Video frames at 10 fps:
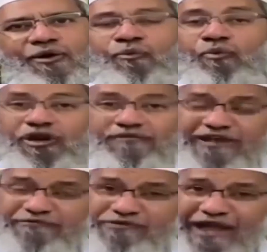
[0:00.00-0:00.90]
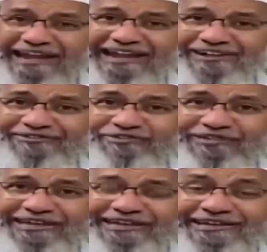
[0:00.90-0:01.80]
what we have to analyze
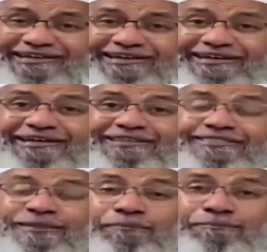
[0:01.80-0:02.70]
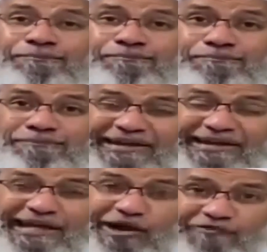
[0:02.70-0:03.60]
today, the
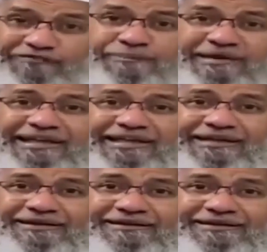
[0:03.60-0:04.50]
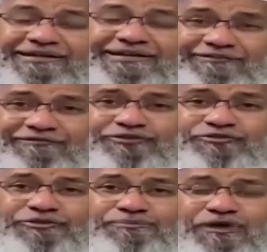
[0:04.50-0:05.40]
miracle of the miracle given
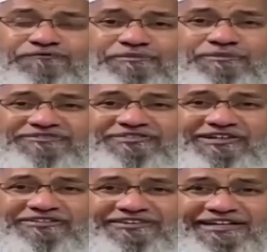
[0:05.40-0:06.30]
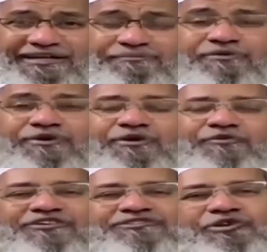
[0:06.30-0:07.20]
to the Prophet Muhammad Sallallahu Alaihi Wasallam
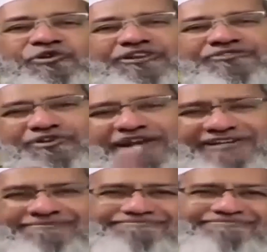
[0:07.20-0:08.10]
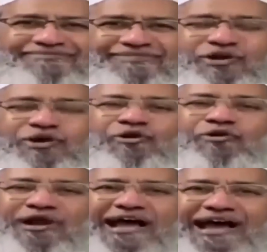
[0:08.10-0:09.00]
was the glorious Quran.
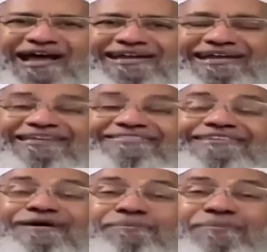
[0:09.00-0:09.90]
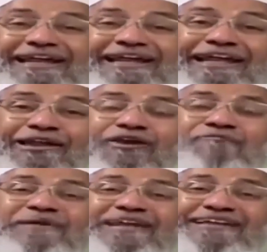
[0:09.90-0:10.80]
Quran is the miracle of
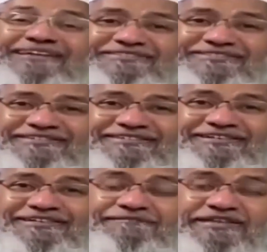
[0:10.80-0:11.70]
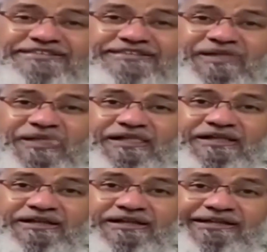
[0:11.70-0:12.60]
miracles, which
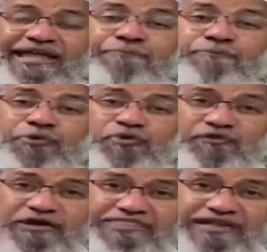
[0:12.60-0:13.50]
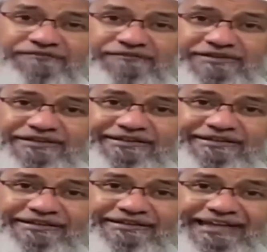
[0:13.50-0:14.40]
can prove itself
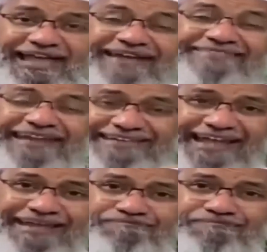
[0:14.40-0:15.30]
at that time,